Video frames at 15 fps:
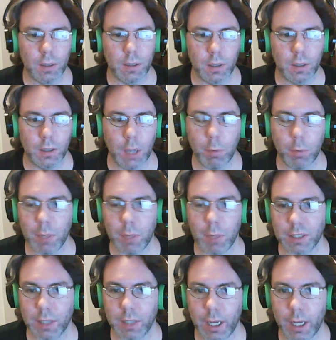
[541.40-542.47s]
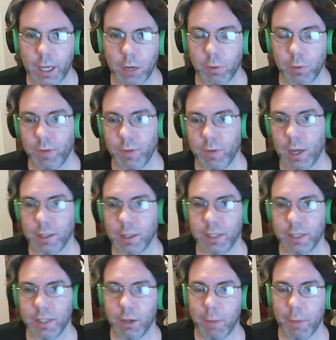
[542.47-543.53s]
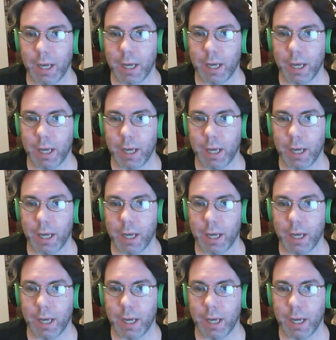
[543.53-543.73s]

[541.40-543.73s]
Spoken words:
Couple months later, we've got the Secret of Mana